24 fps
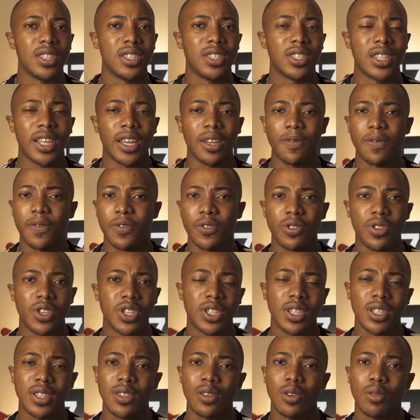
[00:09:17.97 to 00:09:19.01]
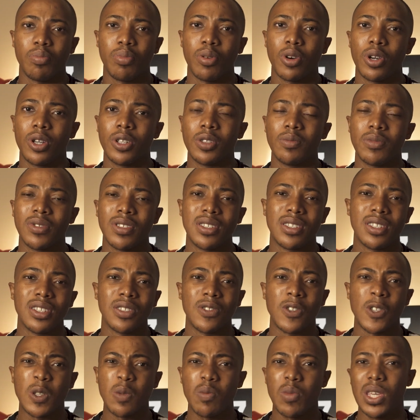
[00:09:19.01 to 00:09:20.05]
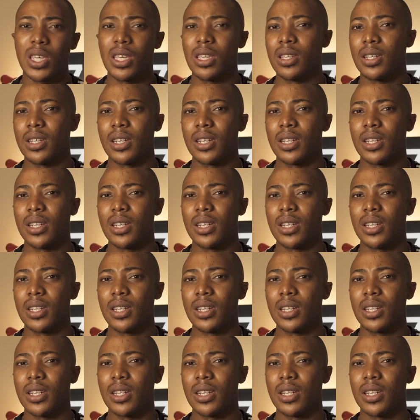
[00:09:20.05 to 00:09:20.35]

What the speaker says: just like furnishing the apartment and just making